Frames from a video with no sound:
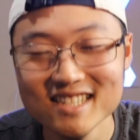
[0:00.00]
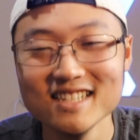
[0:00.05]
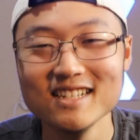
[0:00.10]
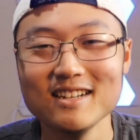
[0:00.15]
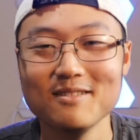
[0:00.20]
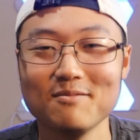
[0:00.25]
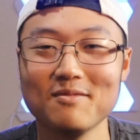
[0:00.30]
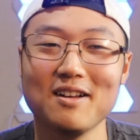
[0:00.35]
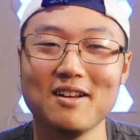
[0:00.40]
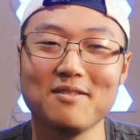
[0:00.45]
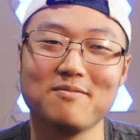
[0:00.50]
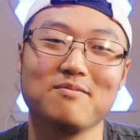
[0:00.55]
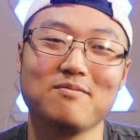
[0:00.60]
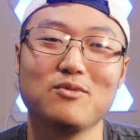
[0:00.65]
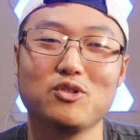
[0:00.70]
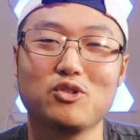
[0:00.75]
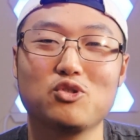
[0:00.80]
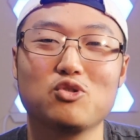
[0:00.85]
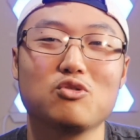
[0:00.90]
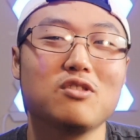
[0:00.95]
But
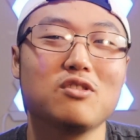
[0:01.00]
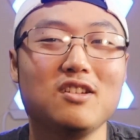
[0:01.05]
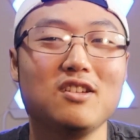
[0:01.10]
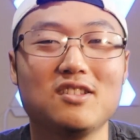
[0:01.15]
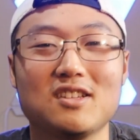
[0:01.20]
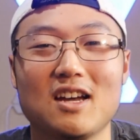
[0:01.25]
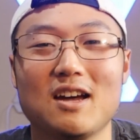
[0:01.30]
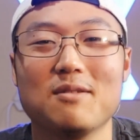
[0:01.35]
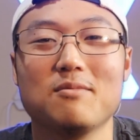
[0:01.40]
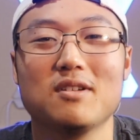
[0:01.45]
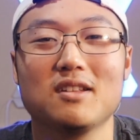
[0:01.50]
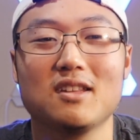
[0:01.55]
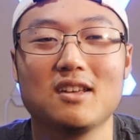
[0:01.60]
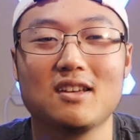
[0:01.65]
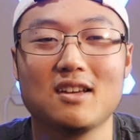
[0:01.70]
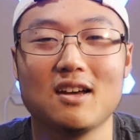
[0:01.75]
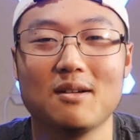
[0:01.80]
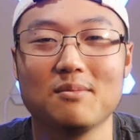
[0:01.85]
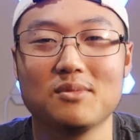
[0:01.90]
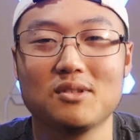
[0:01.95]
majority of the time when
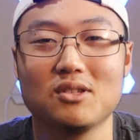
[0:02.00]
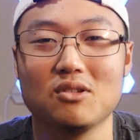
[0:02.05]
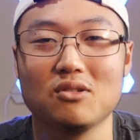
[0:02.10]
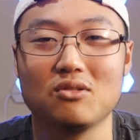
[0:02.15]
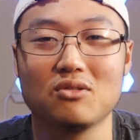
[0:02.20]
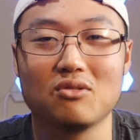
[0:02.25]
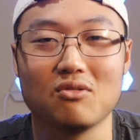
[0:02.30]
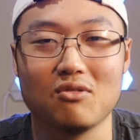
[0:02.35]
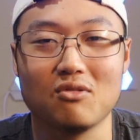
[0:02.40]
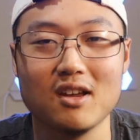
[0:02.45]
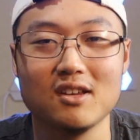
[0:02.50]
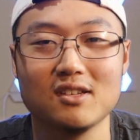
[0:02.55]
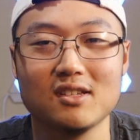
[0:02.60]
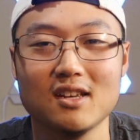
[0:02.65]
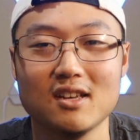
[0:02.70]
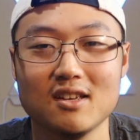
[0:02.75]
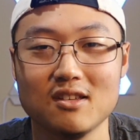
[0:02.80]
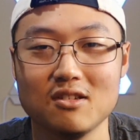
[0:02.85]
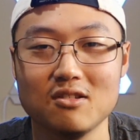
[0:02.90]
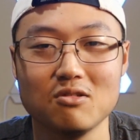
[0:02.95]
it comes to Thrace,
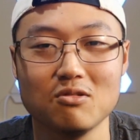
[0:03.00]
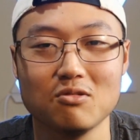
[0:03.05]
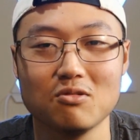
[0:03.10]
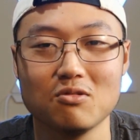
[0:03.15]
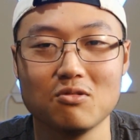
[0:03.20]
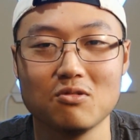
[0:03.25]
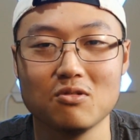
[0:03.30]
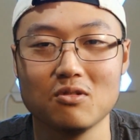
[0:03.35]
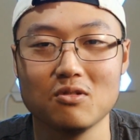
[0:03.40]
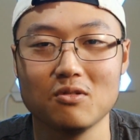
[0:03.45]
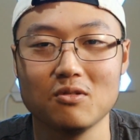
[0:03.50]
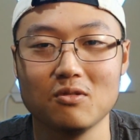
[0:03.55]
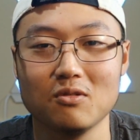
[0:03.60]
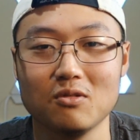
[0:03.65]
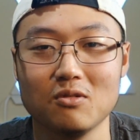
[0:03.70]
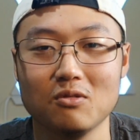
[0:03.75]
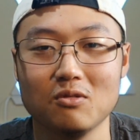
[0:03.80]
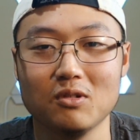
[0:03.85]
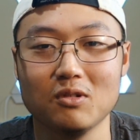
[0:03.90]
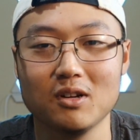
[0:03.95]

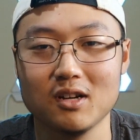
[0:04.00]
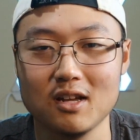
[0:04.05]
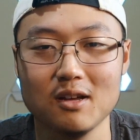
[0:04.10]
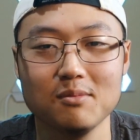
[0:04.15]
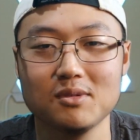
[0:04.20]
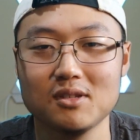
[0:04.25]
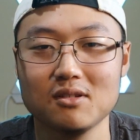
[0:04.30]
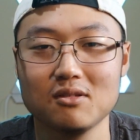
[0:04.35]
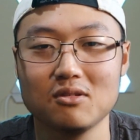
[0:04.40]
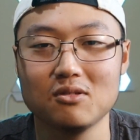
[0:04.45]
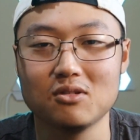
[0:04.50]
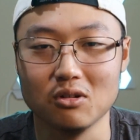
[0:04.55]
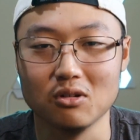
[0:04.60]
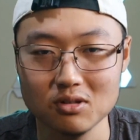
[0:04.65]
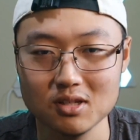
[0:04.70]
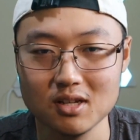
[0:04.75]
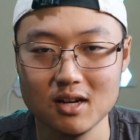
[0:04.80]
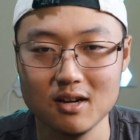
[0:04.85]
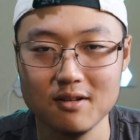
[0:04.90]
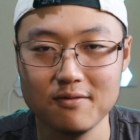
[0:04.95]
when it comes to
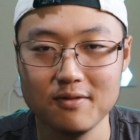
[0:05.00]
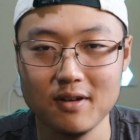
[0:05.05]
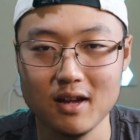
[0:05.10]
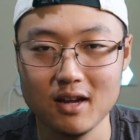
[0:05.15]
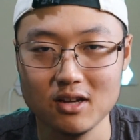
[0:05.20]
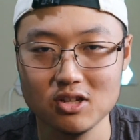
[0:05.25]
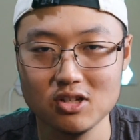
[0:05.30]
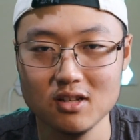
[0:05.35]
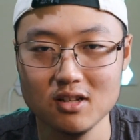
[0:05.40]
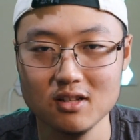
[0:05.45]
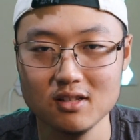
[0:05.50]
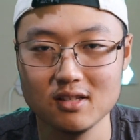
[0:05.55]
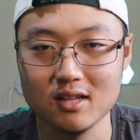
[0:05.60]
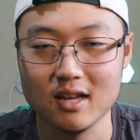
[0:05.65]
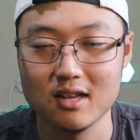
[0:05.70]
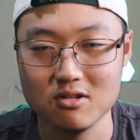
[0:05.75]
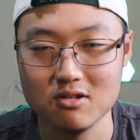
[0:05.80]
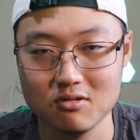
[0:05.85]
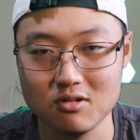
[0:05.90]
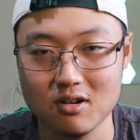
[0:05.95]
those kind of factions,
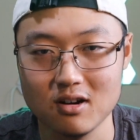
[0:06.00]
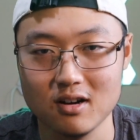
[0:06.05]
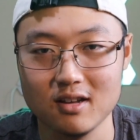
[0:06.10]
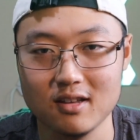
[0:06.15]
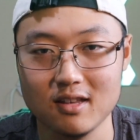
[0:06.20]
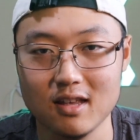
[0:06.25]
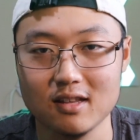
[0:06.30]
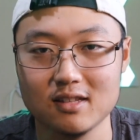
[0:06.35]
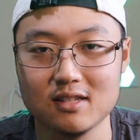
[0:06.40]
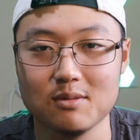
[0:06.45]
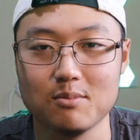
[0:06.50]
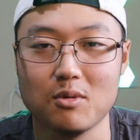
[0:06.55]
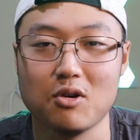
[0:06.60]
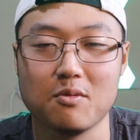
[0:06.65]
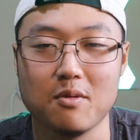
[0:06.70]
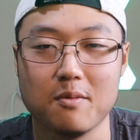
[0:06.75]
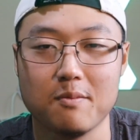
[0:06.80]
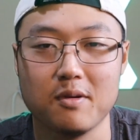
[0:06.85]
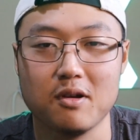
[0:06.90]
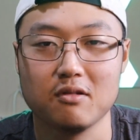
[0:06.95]
like you're gonna get some
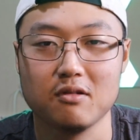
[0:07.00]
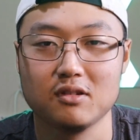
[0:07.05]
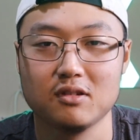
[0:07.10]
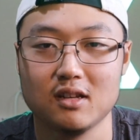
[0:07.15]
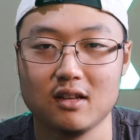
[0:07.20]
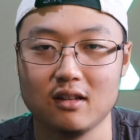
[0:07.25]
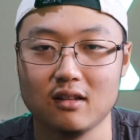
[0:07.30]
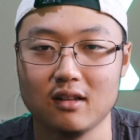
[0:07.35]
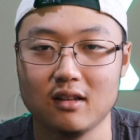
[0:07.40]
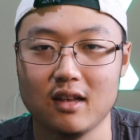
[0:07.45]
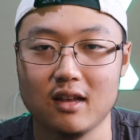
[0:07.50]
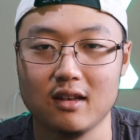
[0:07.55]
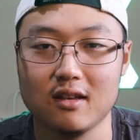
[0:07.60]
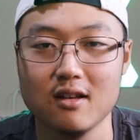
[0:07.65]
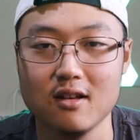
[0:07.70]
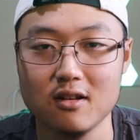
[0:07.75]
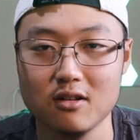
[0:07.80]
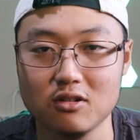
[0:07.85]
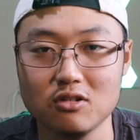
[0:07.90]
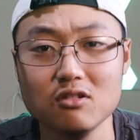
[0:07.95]
armor piercing, like
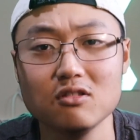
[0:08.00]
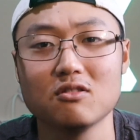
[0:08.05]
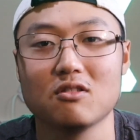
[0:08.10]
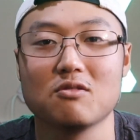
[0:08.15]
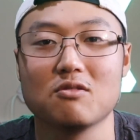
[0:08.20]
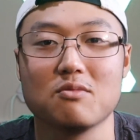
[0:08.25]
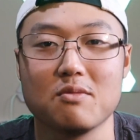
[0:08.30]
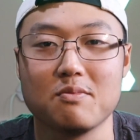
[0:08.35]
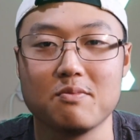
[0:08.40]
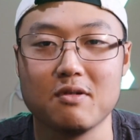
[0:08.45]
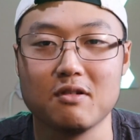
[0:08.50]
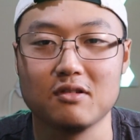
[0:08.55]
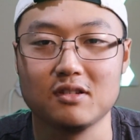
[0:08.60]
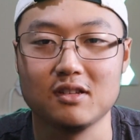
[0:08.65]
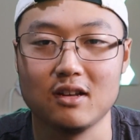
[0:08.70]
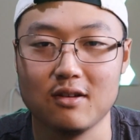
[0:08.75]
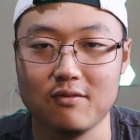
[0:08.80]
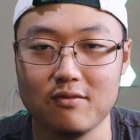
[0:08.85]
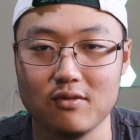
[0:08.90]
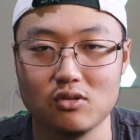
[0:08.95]
good armor
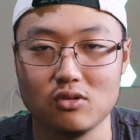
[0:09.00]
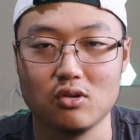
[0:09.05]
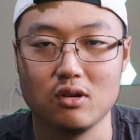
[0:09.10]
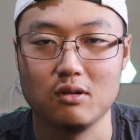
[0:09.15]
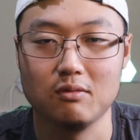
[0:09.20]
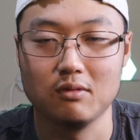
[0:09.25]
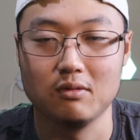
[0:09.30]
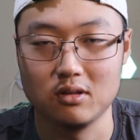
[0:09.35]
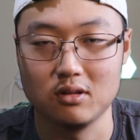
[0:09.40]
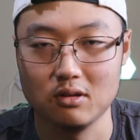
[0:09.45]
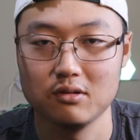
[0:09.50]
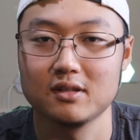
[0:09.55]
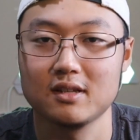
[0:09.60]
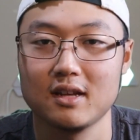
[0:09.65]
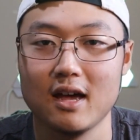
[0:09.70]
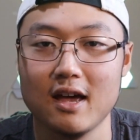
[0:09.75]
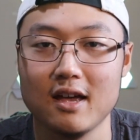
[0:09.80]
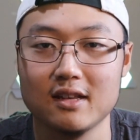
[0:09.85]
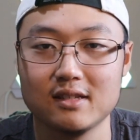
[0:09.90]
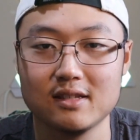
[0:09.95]
piercing infantry with those
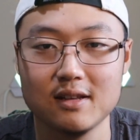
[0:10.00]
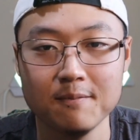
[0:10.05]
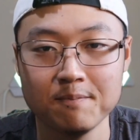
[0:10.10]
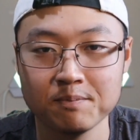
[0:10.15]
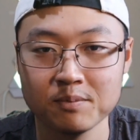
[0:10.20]
guys.